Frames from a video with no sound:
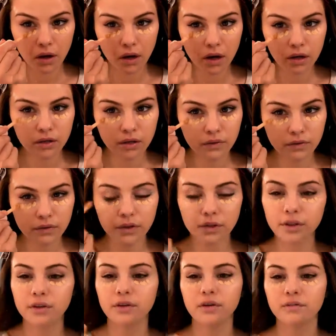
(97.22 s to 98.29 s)
I
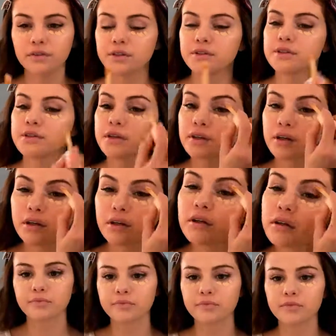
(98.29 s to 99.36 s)
definitely love concealer.
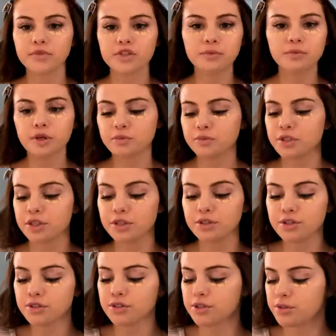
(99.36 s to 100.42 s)
Sometimes I can
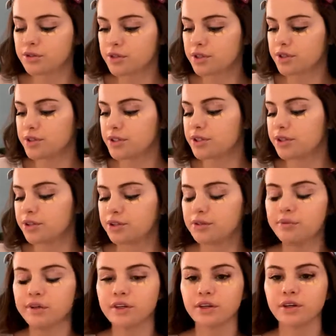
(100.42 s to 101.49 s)
just use concealer
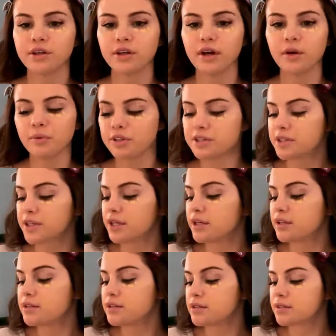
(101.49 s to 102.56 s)
depending on how my skin
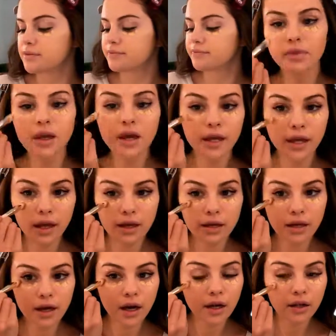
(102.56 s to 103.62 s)
is.
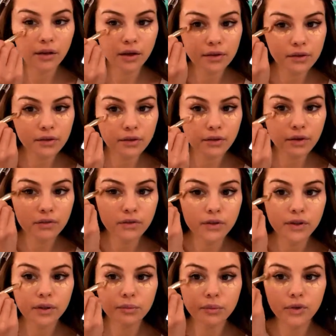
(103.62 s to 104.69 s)
Again, I like to do
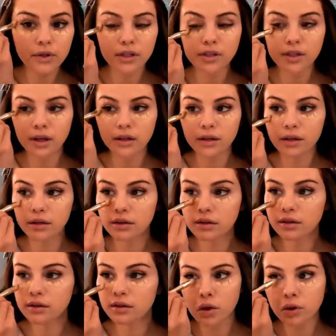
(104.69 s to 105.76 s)
everything pretty delicate.
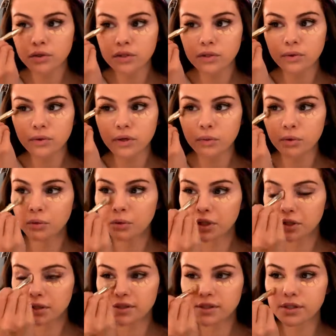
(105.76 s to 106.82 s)
So when I put my
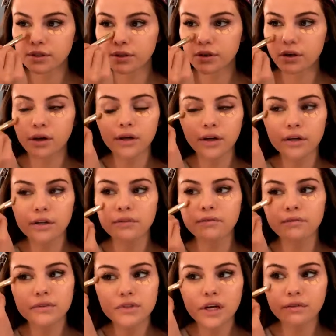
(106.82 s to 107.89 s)
concealer on, I
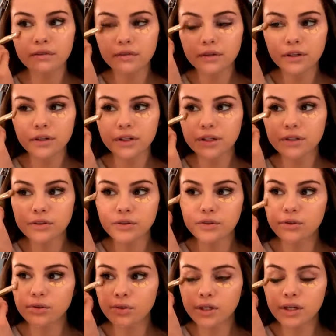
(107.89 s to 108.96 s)
definitely
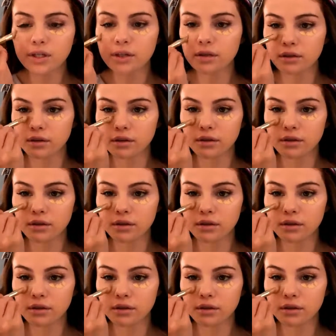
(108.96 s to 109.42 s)
do the